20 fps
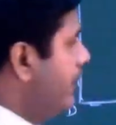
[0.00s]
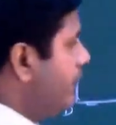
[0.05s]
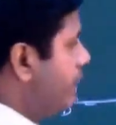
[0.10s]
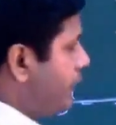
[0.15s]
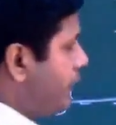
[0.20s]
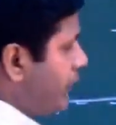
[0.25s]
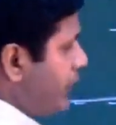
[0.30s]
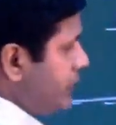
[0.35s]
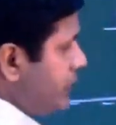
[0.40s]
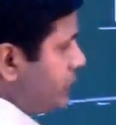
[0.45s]

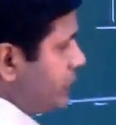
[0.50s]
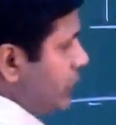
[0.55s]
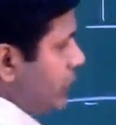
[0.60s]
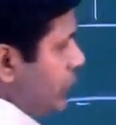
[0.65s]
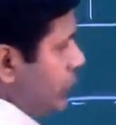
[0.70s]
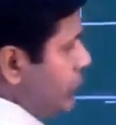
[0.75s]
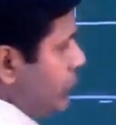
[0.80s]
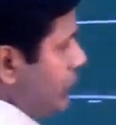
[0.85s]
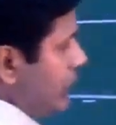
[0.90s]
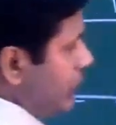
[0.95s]
First,
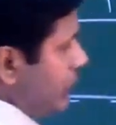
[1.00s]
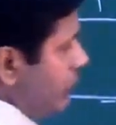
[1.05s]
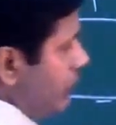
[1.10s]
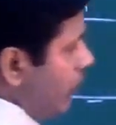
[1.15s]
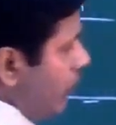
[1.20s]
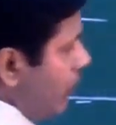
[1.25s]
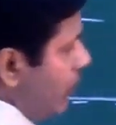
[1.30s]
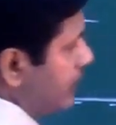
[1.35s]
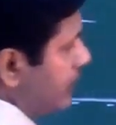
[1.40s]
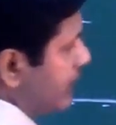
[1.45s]
you need to
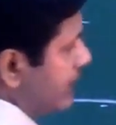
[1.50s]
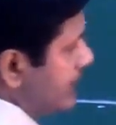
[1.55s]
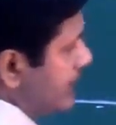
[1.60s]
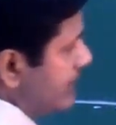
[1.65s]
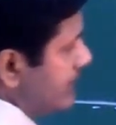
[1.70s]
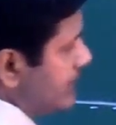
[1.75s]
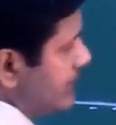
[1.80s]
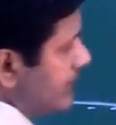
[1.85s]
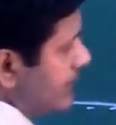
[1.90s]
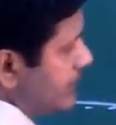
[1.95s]
know all the
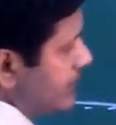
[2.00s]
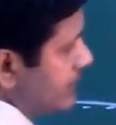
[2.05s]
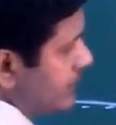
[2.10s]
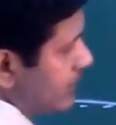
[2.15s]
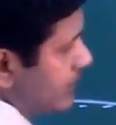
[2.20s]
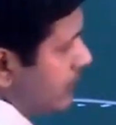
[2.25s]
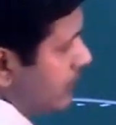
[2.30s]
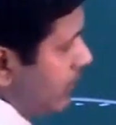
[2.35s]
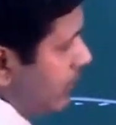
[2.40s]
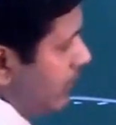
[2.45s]
distance,